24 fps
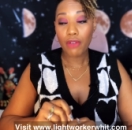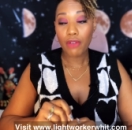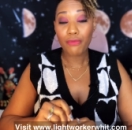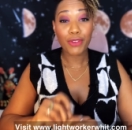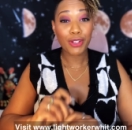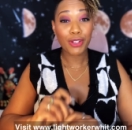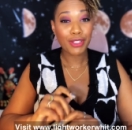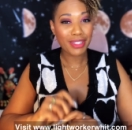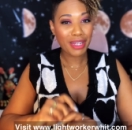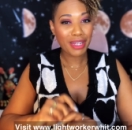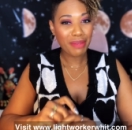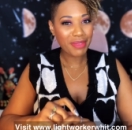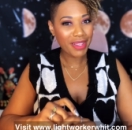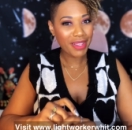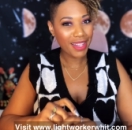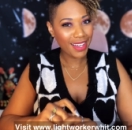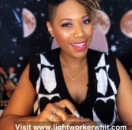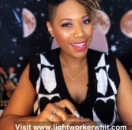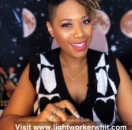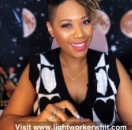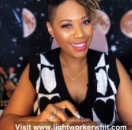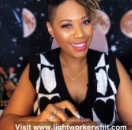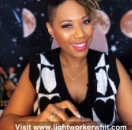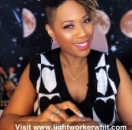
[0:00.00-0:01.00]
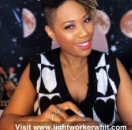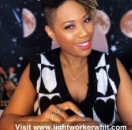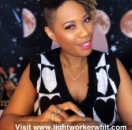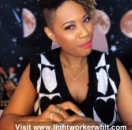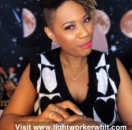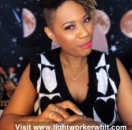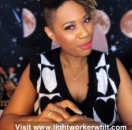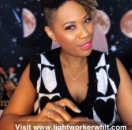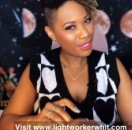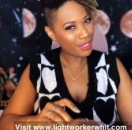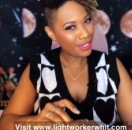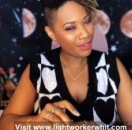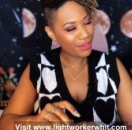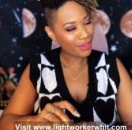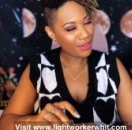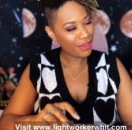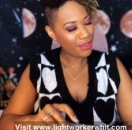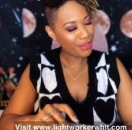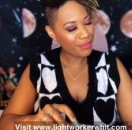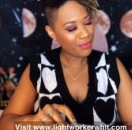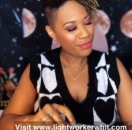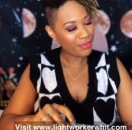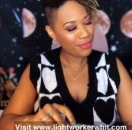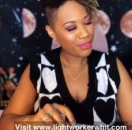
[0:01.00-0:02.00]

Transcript: First time clients get 10% off.